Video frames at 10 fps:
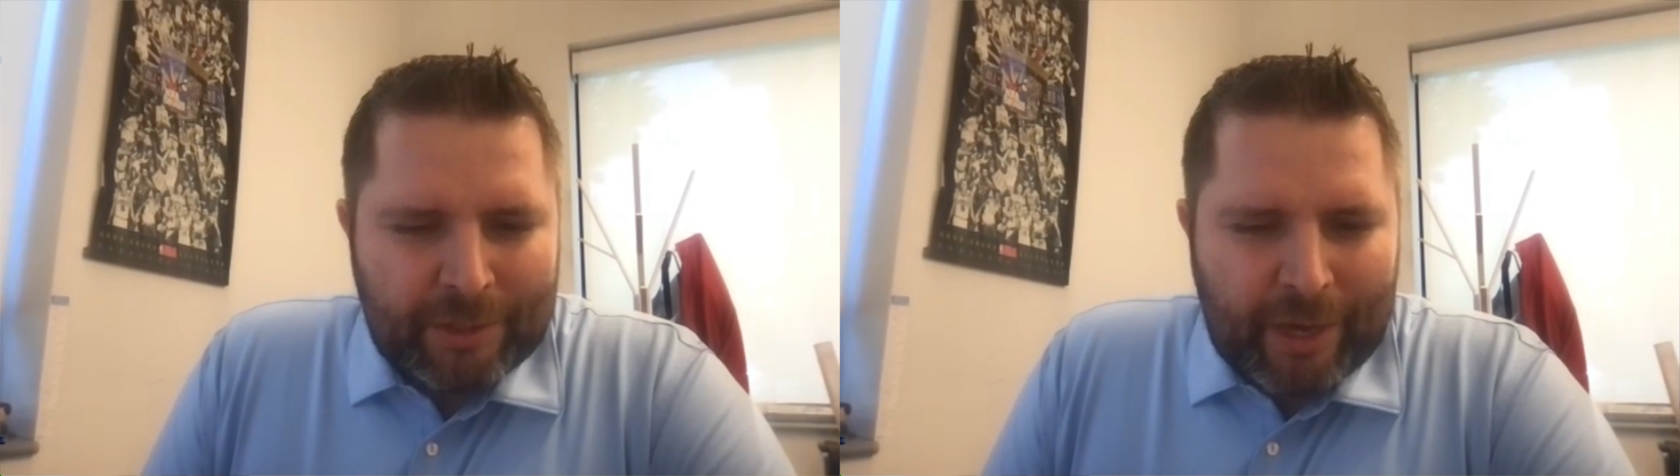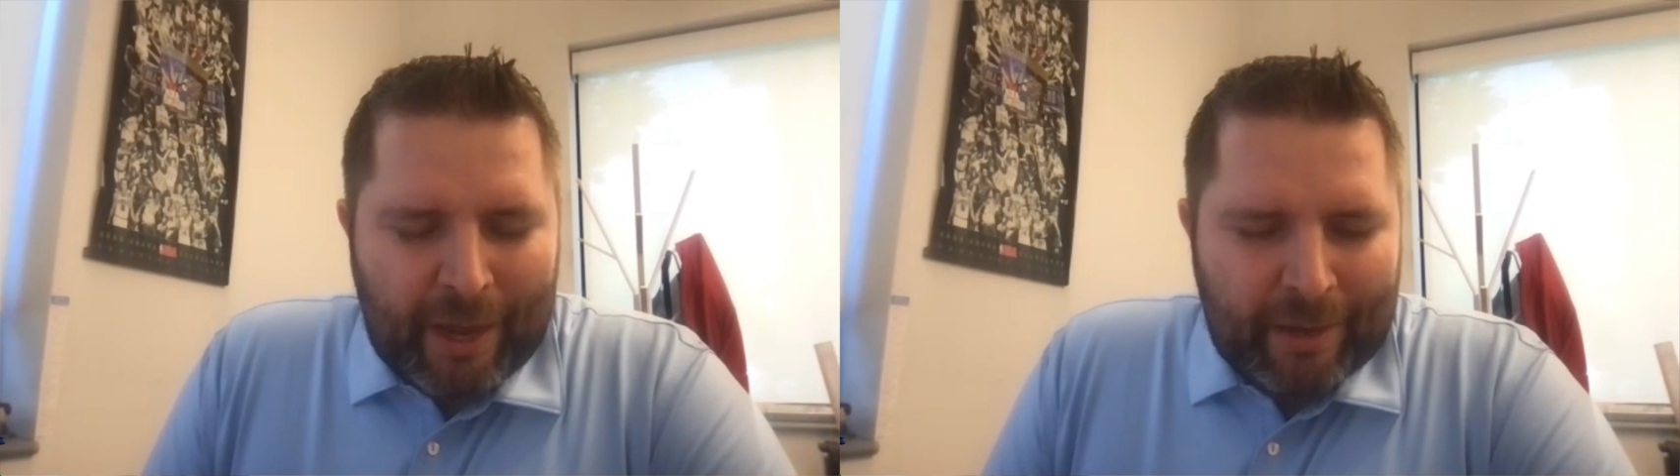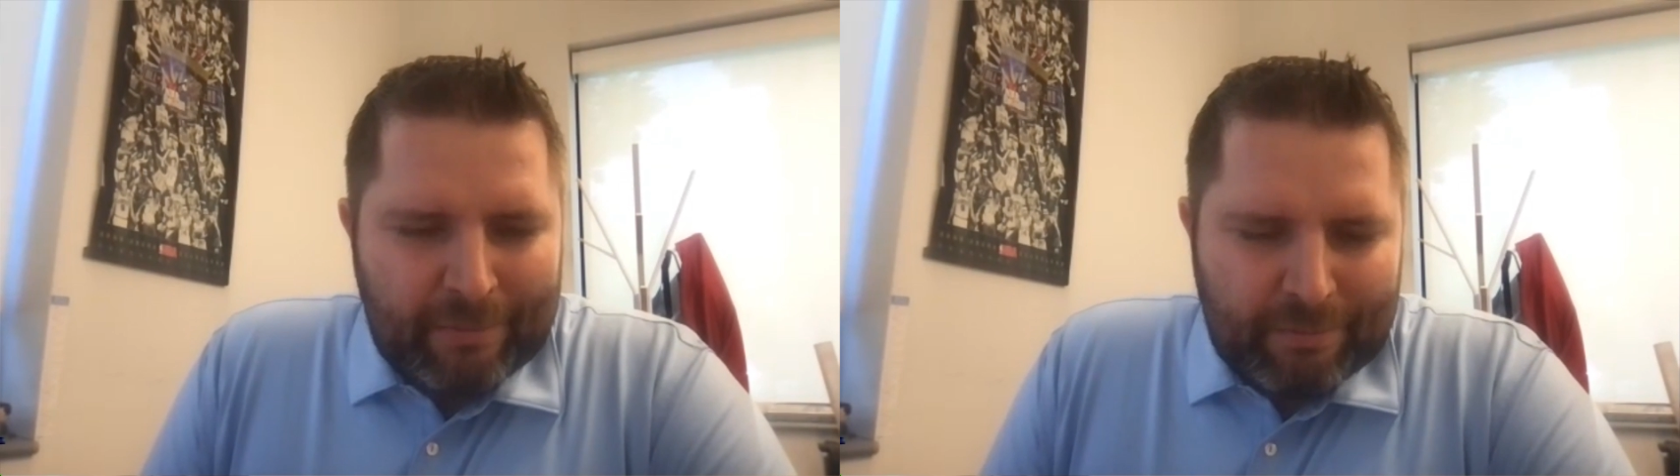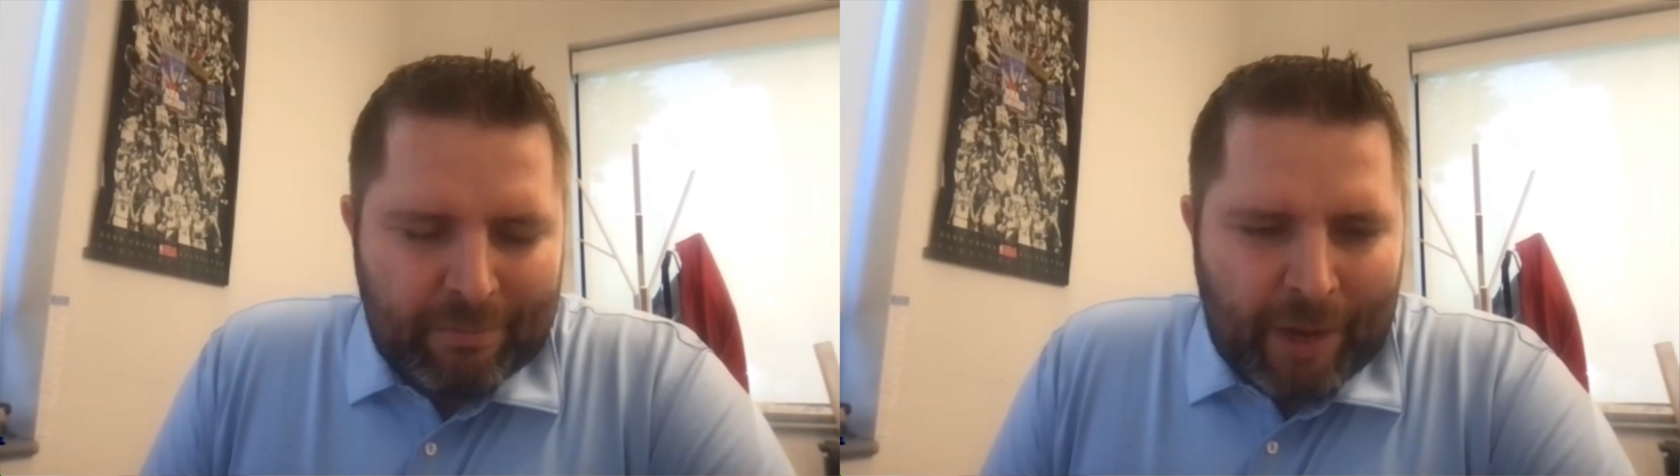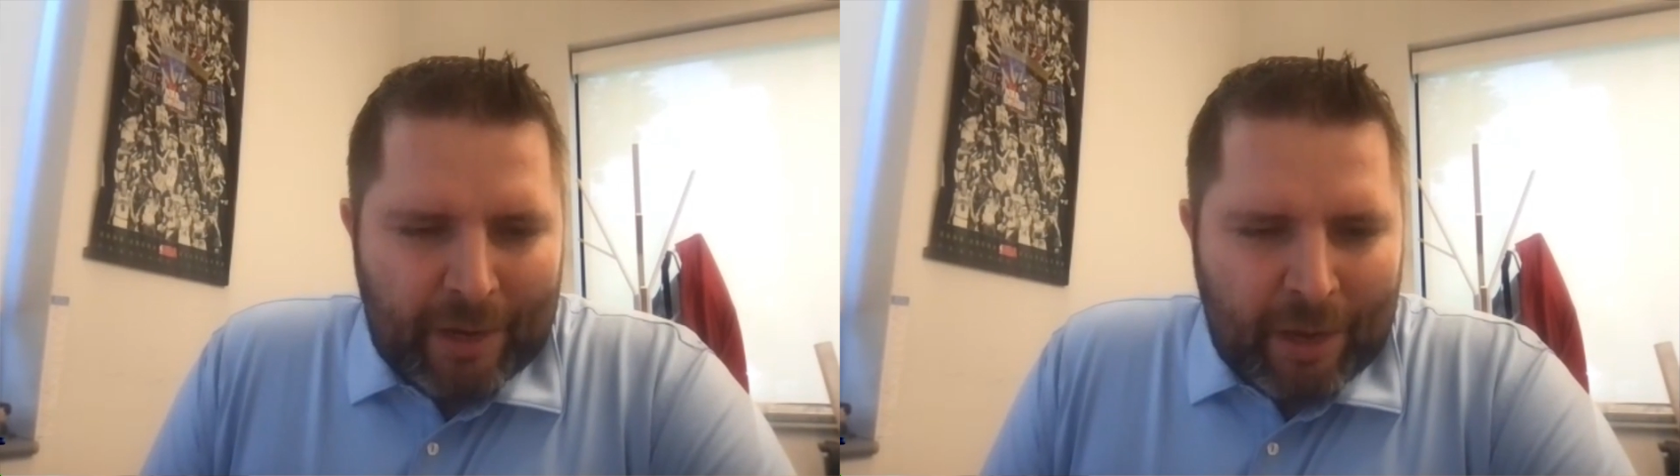I
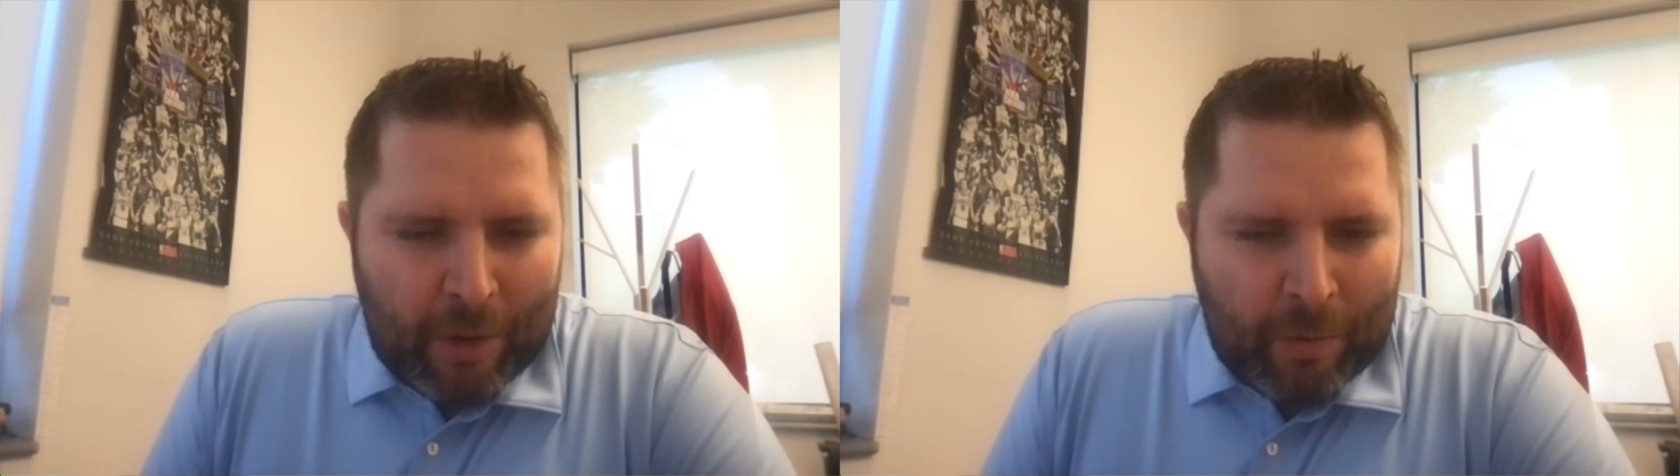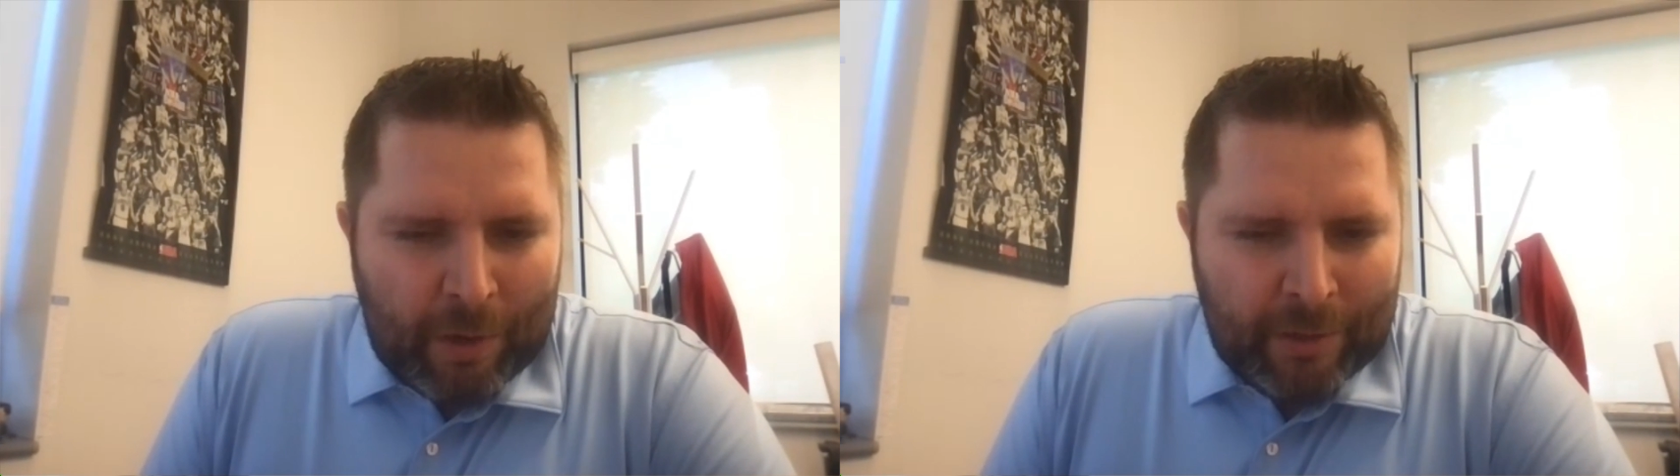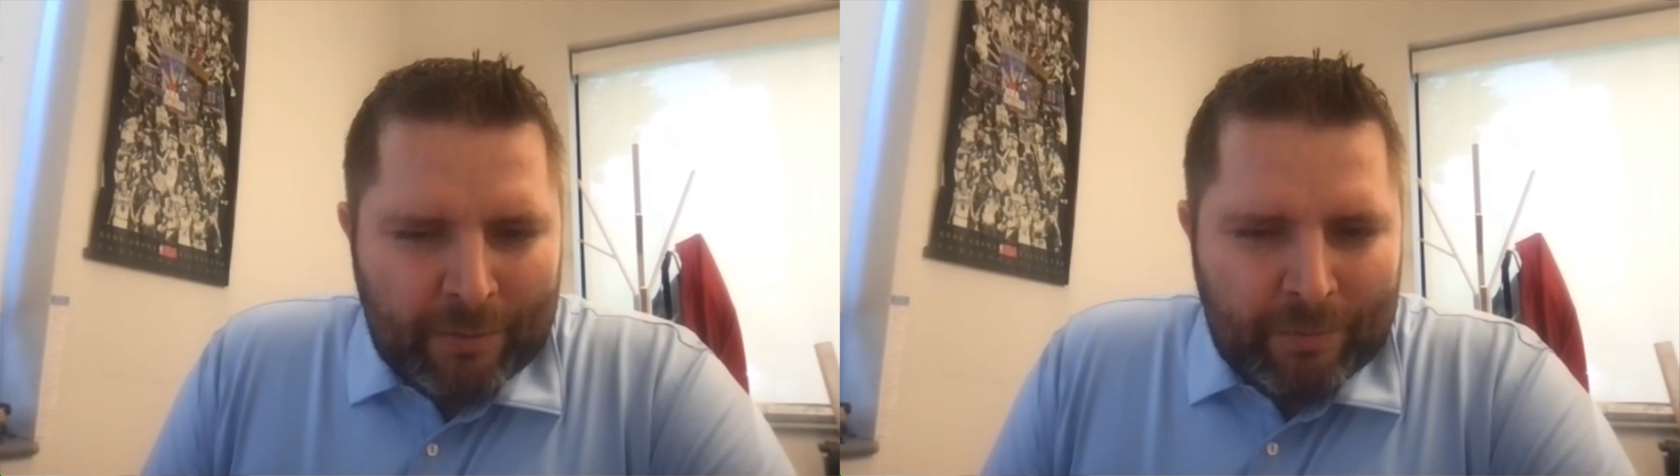might not want to